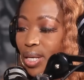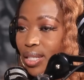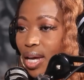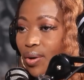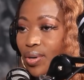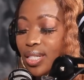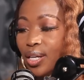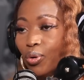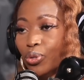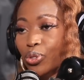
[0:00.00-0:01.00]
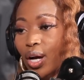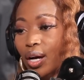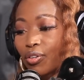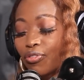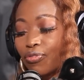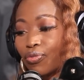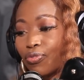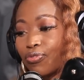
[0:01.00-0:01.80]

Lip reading: Being a director also kind of